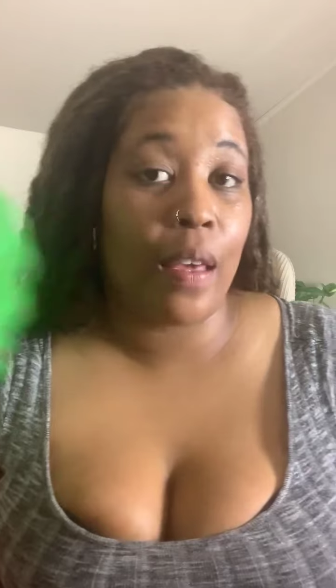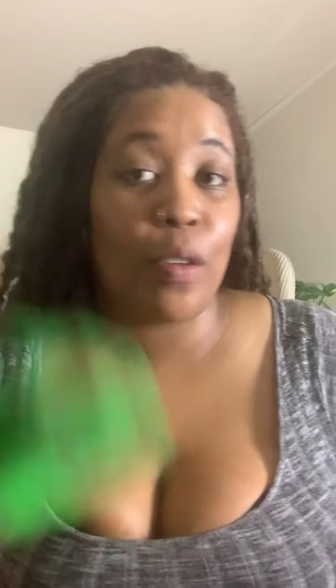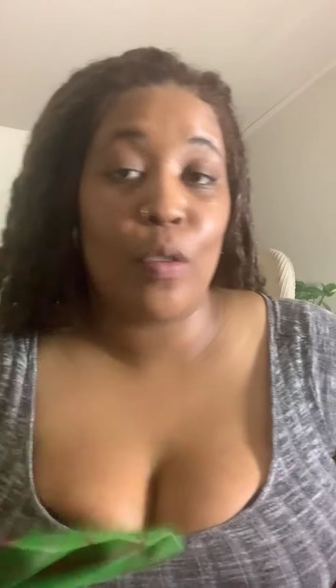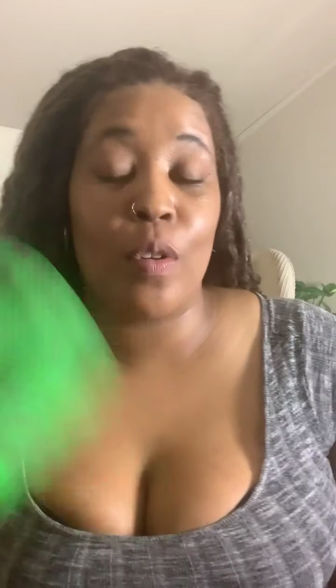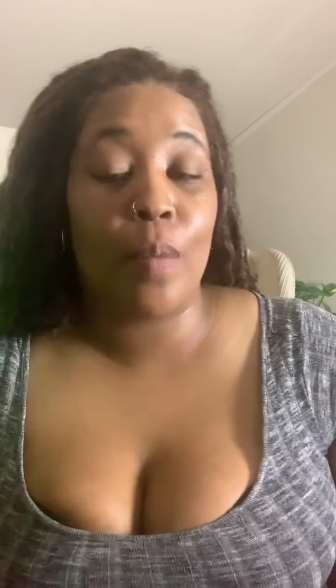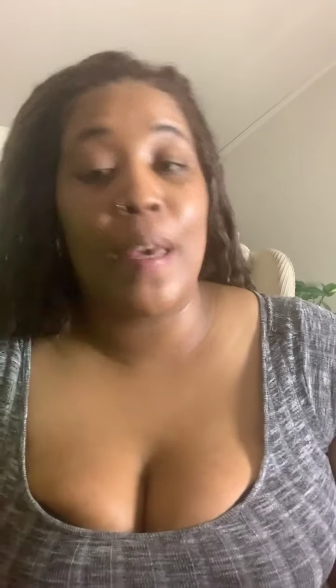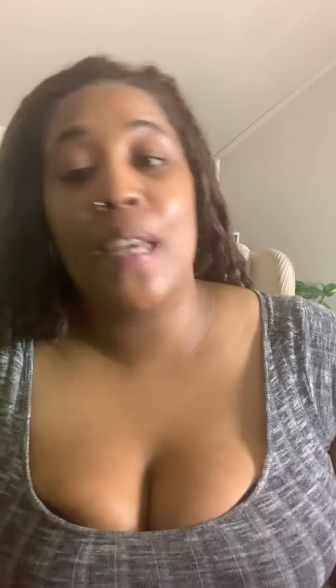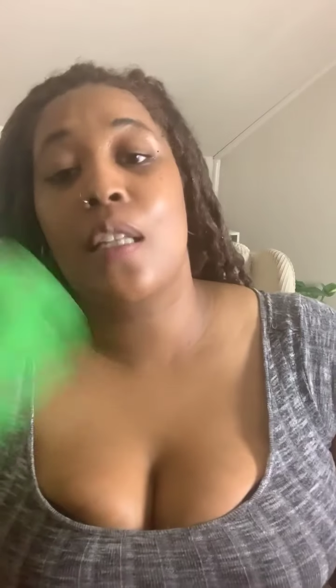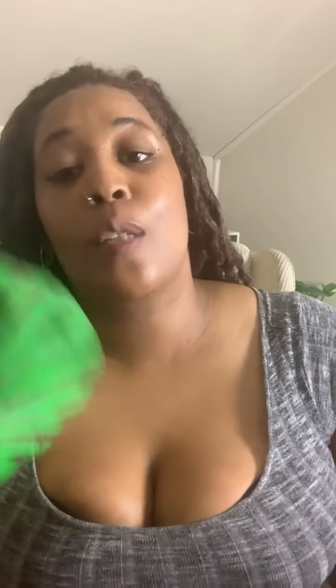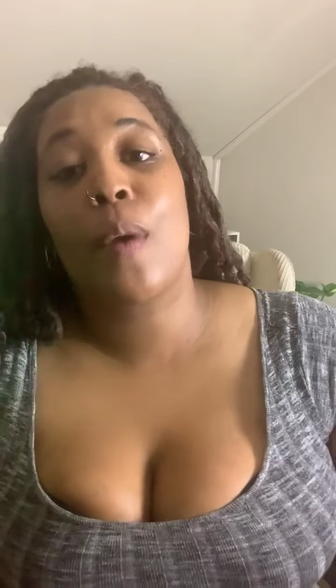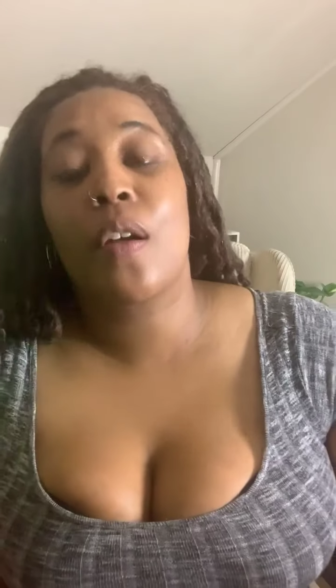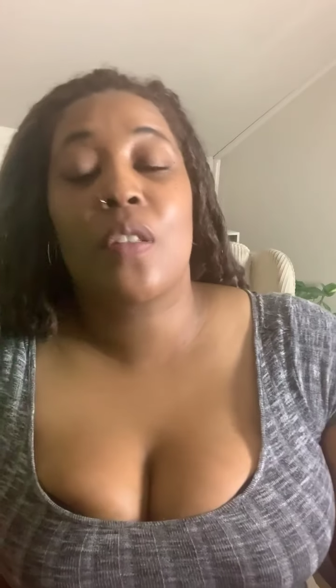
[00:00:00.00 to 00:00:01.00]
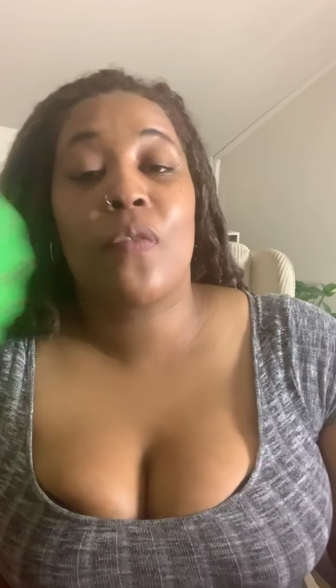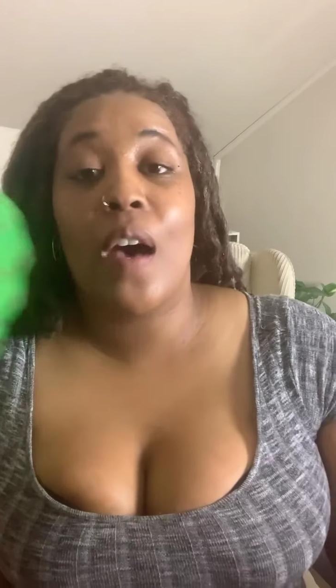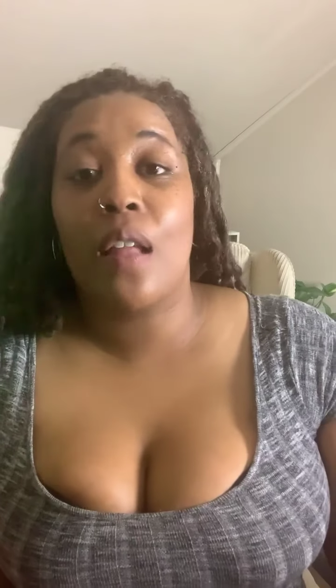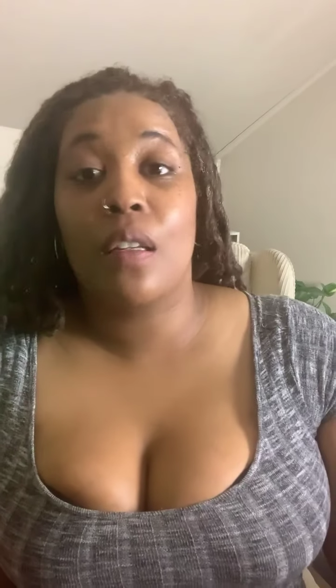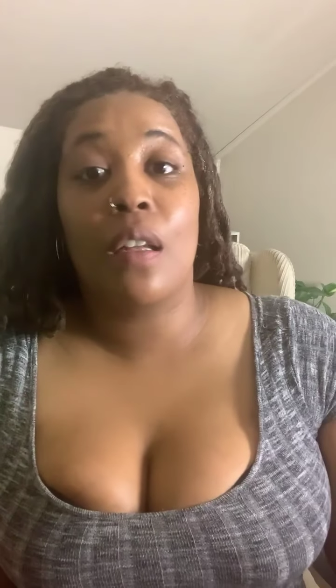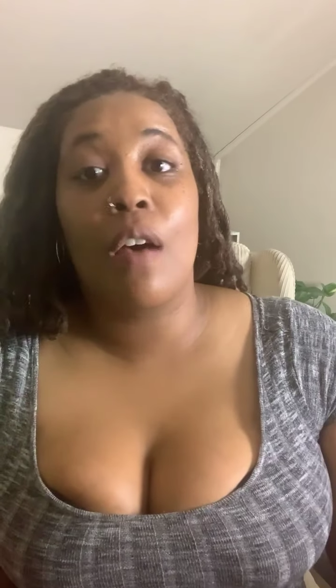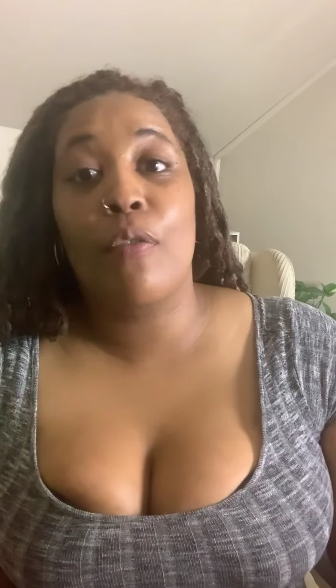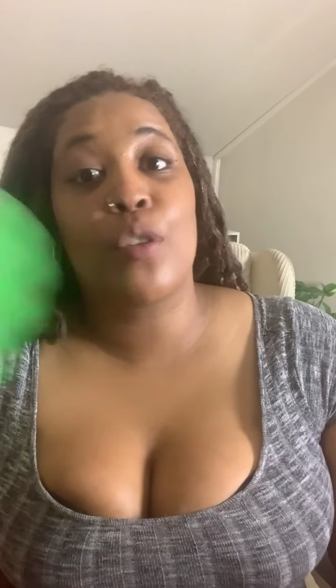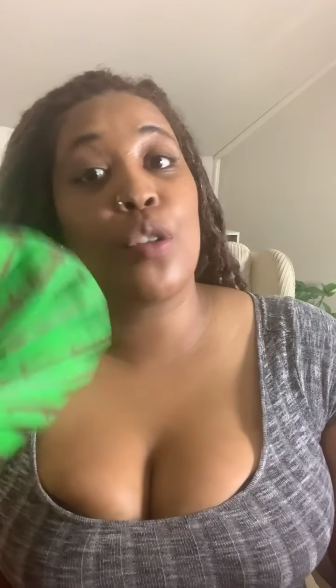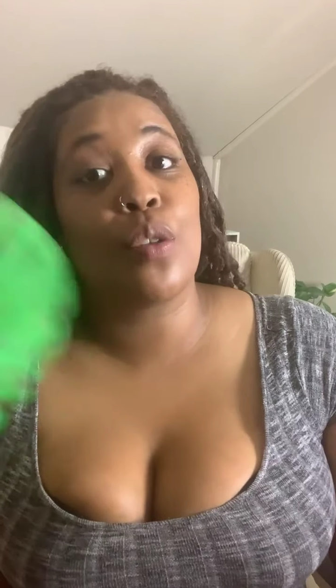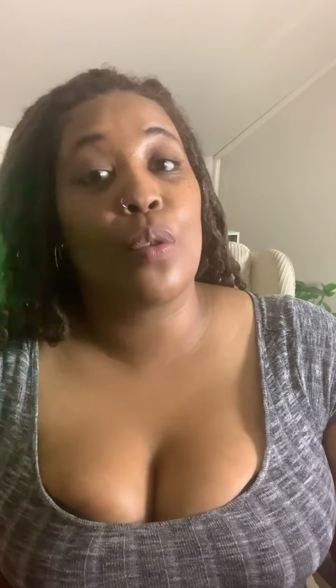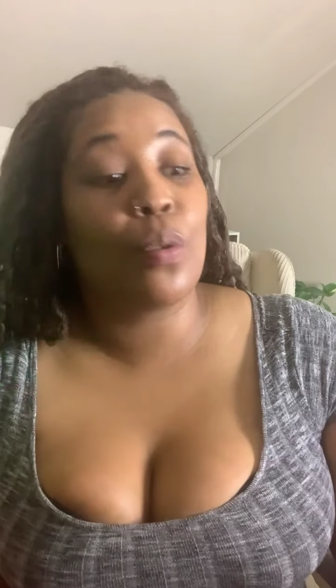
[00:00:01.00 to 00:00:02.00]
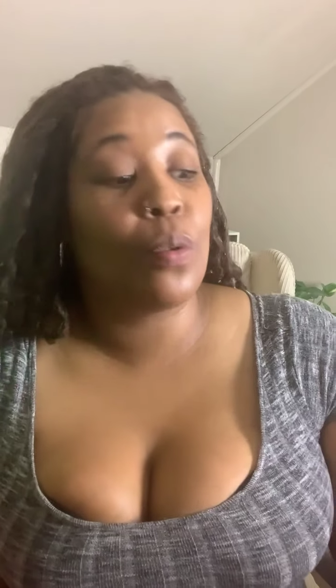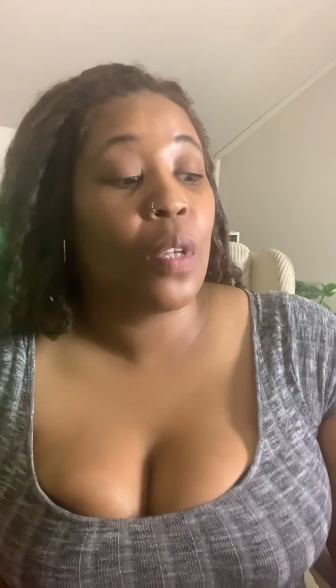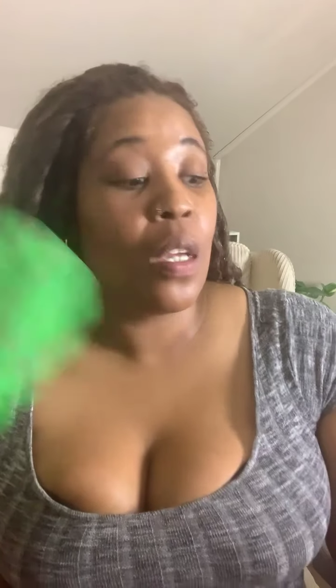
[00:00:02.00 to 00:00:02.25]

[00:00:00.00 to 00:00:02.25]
and you done made this person fall in love with you.